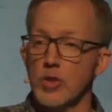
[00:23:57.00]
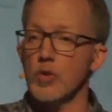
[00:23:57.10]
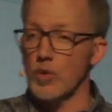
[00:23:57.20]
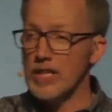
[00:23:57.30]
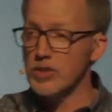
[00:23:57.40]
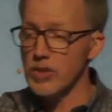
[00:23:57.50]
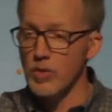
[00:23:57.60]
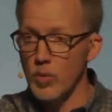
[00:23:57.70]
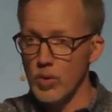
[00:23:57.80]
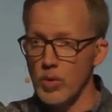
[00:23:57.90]
us to the
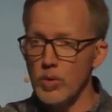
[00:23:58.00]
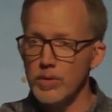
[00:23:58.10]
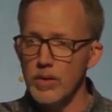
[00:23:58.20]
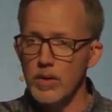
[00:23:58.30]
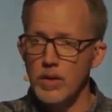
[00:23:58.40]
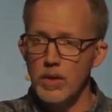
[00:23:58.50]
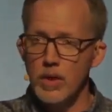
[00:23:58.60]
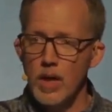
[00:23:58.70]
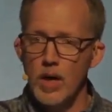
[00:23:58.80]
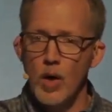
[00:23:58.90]
rest of the world,
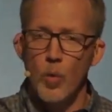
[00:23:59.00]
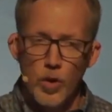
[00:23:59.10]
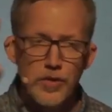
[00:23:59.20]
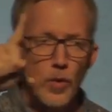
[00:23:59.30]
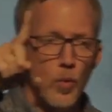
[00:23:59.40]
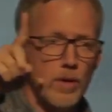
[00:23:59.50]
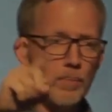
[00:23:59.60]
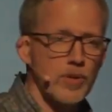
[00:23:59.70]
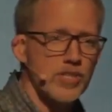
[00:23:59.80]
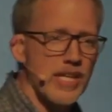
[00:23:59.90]
we're the
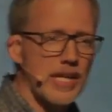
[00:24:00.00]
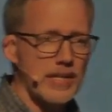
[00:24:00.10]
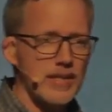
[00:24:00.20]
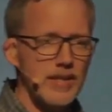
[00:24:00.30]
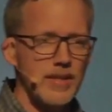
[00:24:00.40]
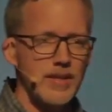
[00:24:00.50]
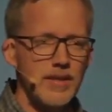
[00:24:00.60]
1%.